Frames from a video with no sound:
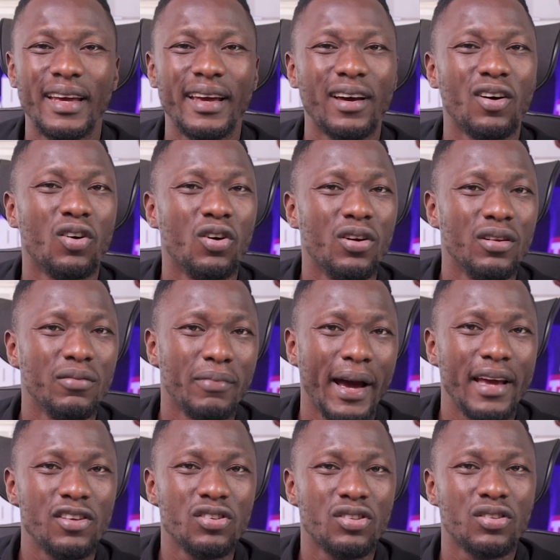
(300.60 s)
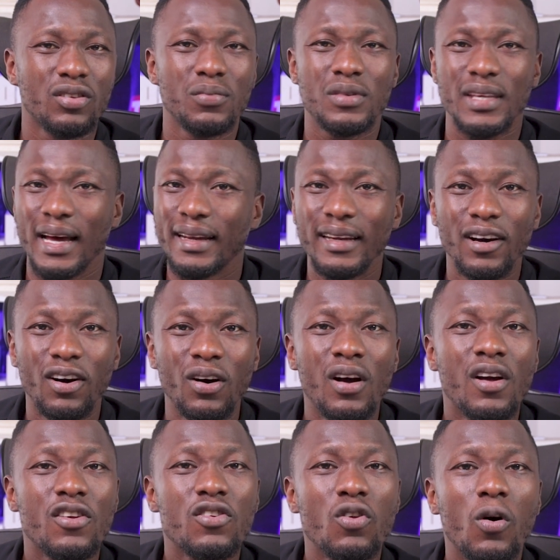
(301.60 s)
here on my YouTube channel.
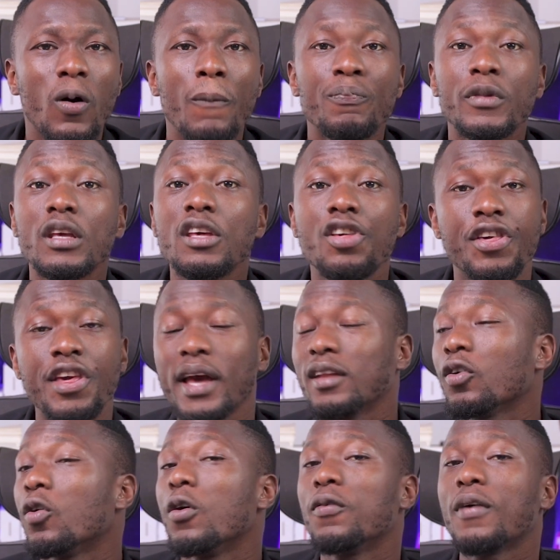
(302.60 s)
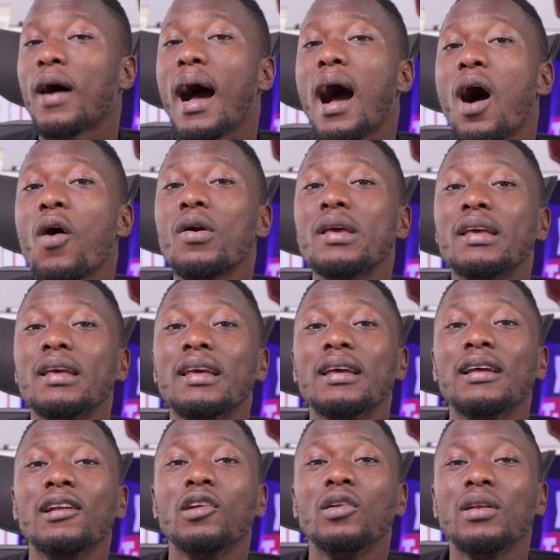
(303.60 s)
You know, he shared of how
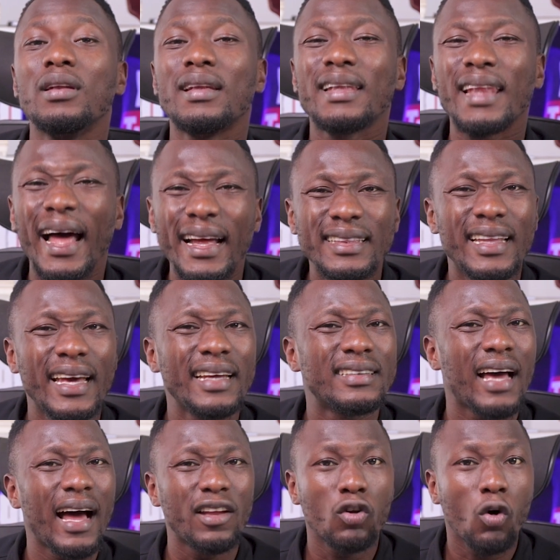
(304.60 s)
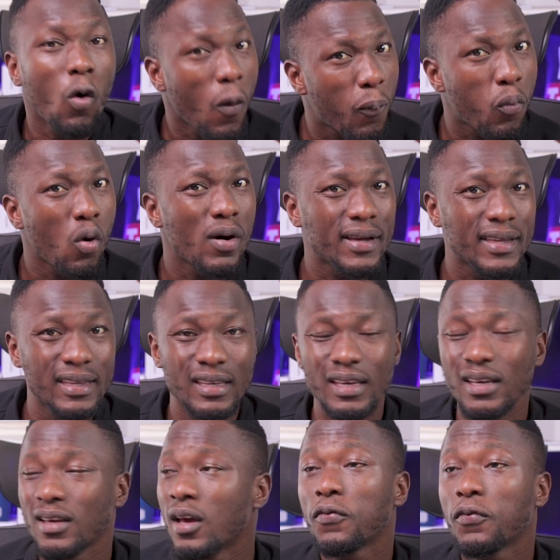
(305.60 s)
he landed an Upwork
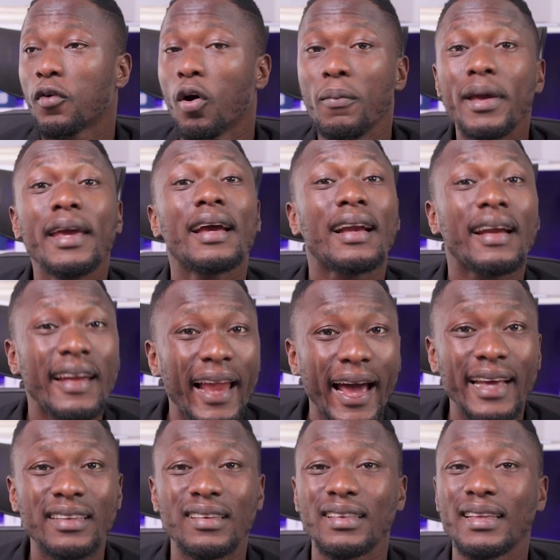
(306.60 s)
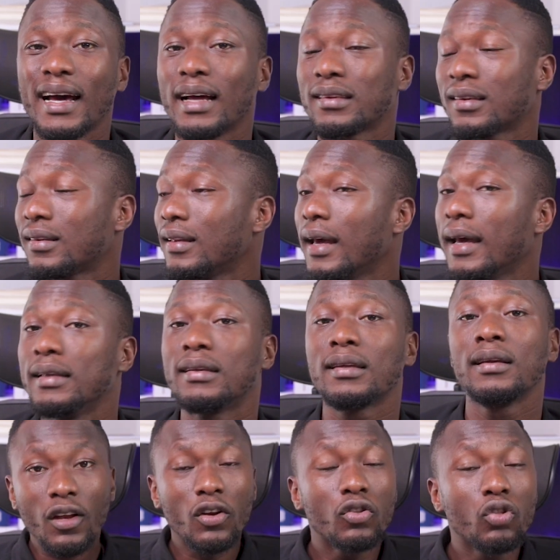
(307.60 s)
gig from a client that said
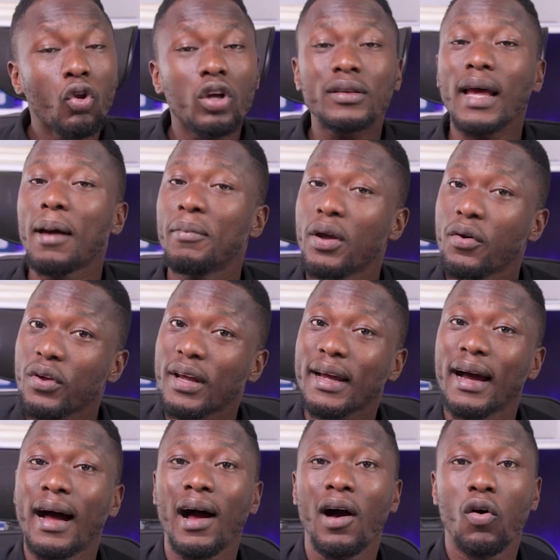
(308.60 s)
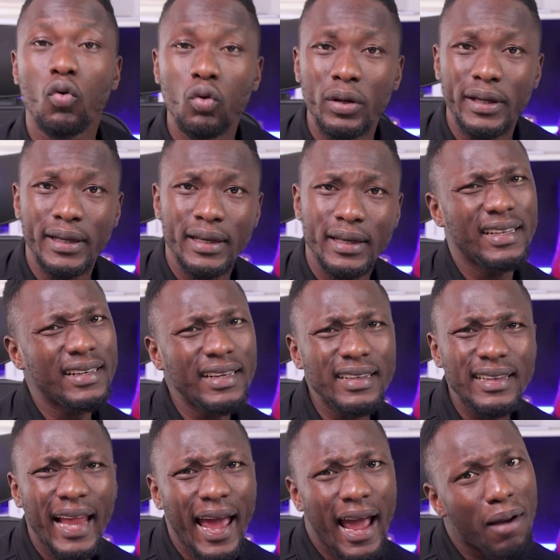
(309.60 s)
North America only. He
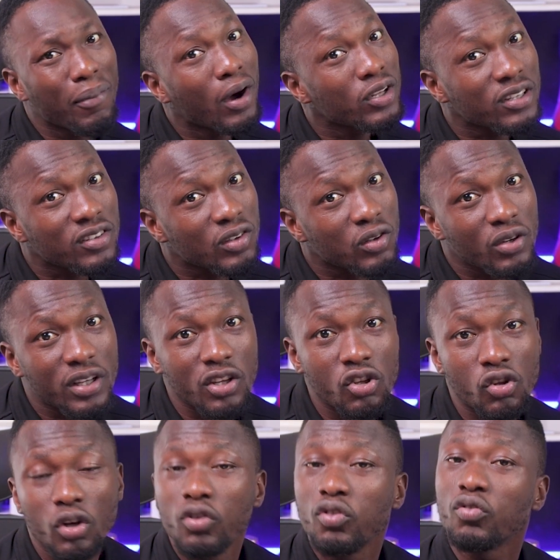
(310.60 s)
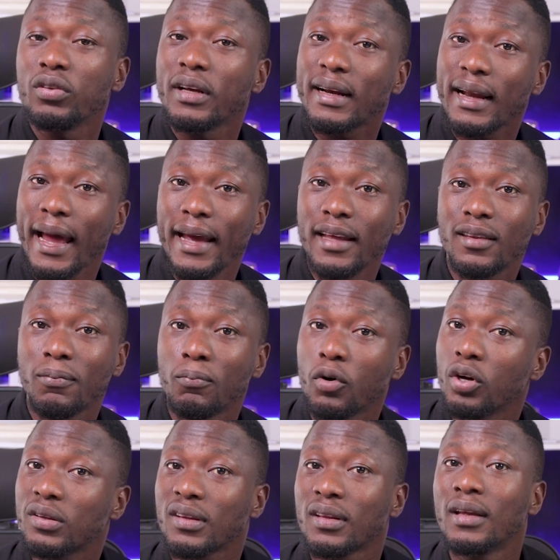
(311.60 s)
didn't lie about his location to the client,
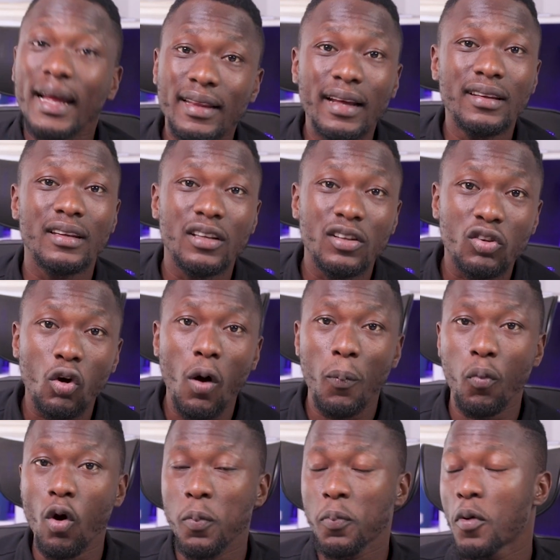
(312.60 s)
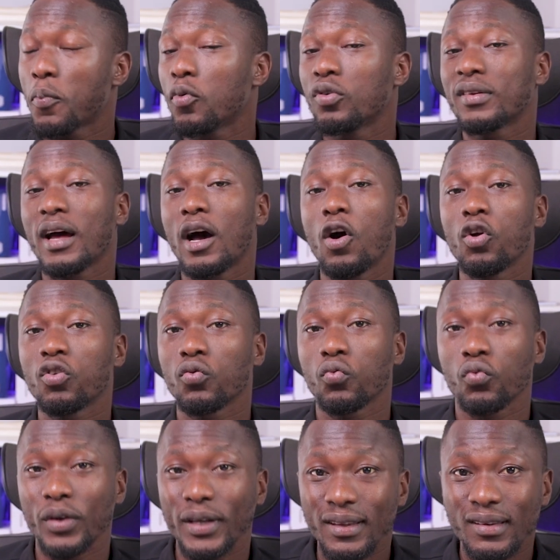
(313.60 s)
but started his Upwork proposals
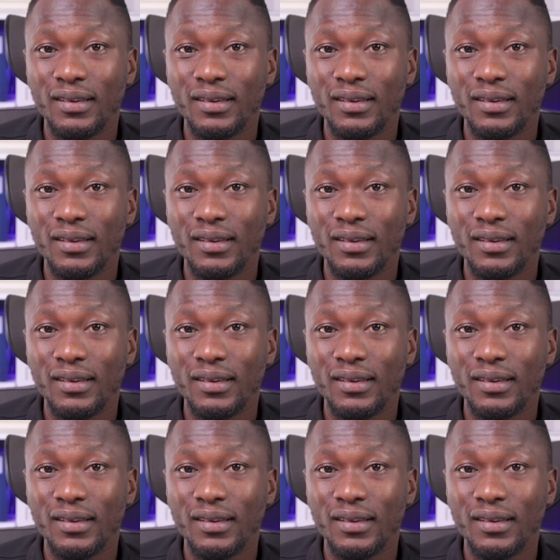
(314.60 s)
with,